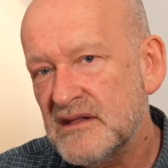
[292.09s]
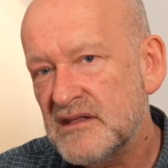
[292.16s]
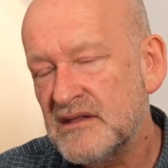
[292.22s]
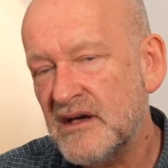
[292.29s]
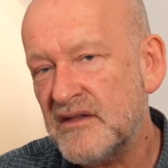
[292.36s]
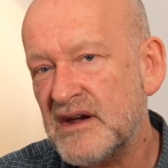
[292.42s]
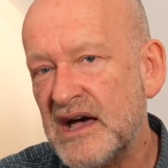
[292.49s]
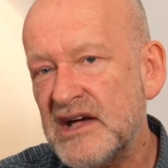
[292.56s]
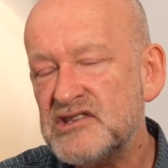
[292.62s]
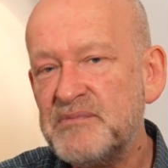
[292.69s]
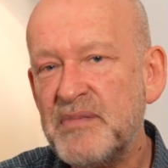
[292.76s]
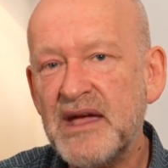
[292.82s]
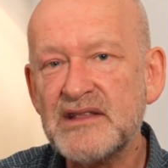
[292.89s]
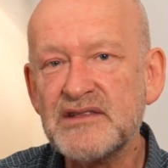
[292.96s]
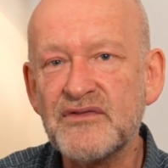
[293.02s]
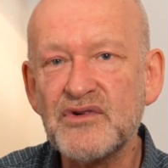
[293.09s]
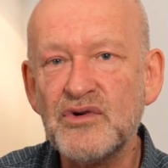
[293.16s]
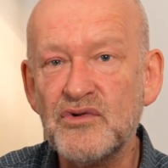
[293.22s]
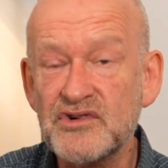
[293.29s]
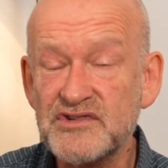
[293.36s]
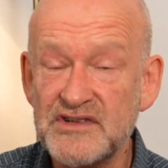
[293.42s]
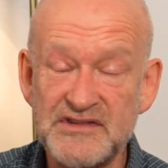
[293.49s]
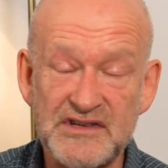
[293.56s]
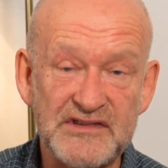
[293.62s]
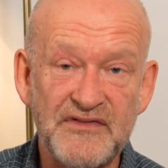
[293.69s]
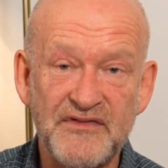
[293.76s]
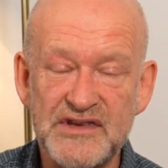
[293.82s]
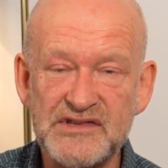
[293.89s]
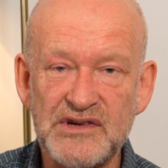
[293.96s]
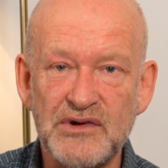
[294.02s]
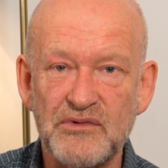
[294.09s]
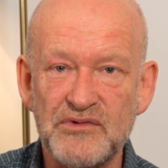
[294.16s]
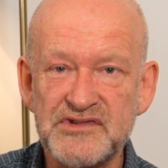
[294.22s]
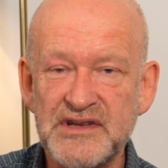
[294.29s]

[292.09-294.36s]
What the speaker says: The other aspect, of course, is its physical